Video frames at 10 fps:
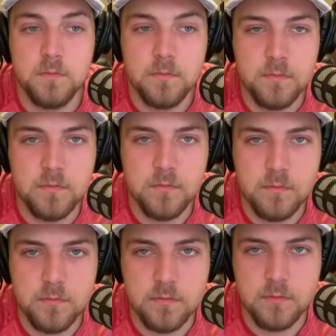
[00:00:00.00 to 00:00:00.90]

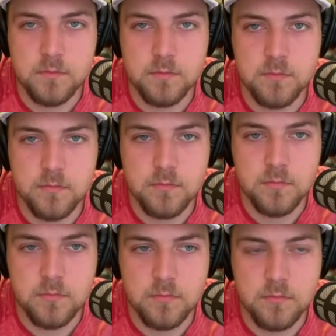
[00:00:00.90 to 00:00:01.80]

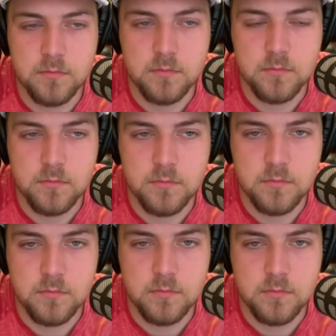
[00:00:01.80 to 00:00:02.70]

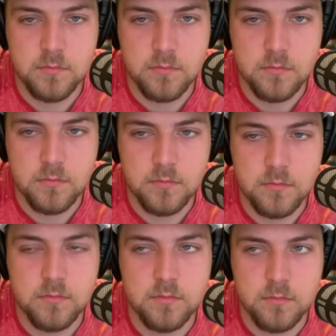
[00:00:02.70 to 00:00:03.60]

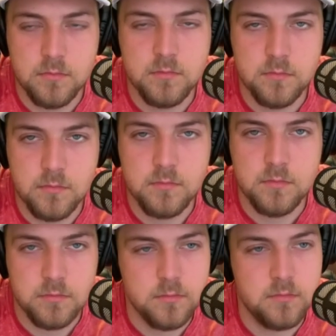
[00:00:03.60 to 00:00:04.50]

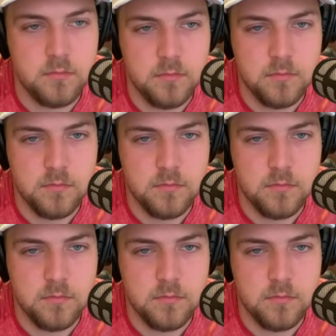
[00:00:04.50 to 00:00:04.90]
The person shown says nothing.